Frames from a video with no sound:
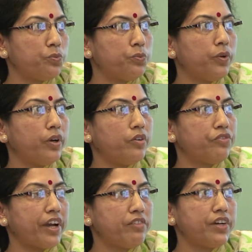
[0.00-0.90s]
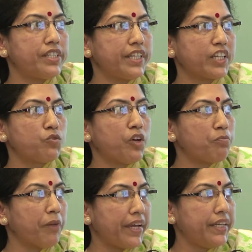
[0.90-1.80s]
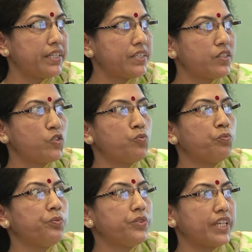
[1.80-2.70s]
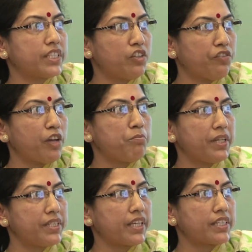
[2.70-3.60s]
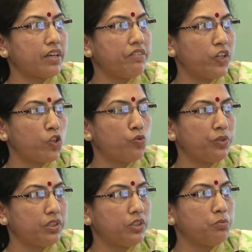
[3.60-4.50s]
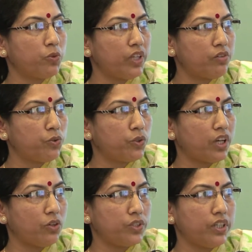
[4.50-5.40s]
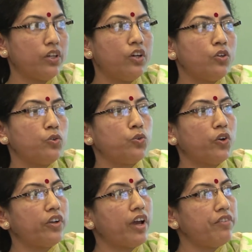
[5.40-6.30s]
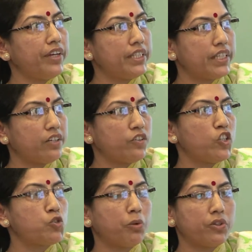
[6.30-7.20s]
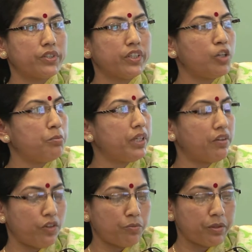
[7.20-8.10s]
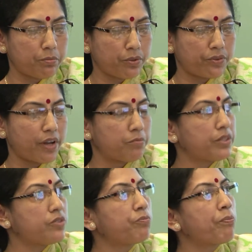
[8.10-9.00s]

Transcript: 5161 minus 65 plus 672, which is more than 4,000, do not have any centrally sponsored urban development programs.